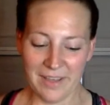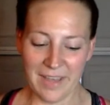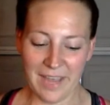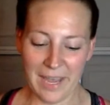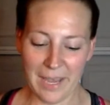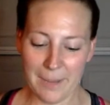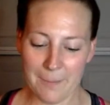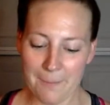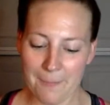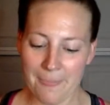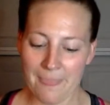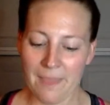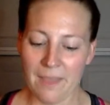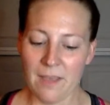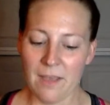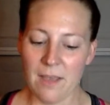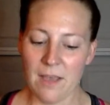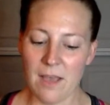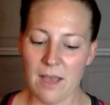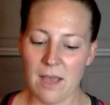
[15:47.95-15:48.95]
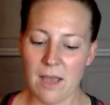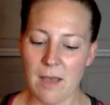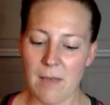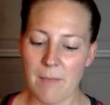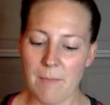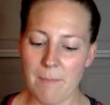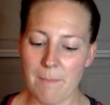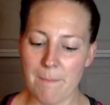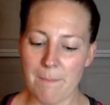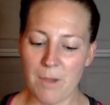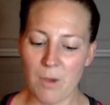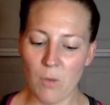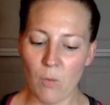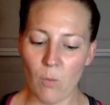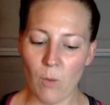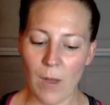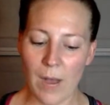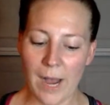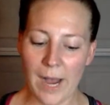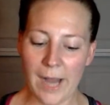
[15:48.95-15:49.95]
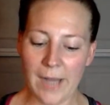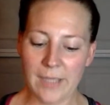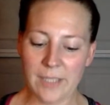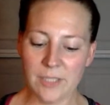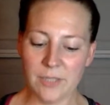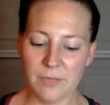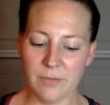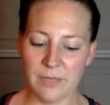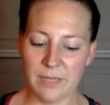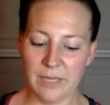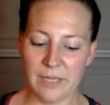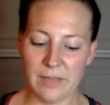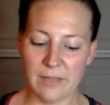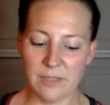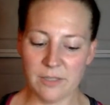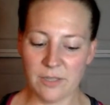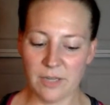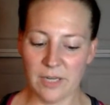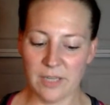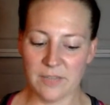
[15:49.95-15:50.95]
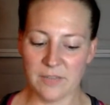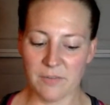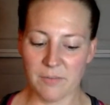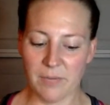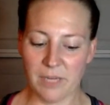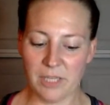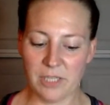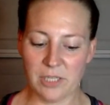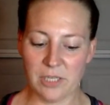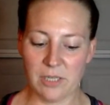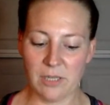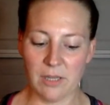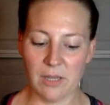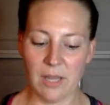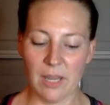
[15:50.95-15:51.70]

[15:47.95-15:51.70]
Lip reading: Okay. But why do you need the transformation?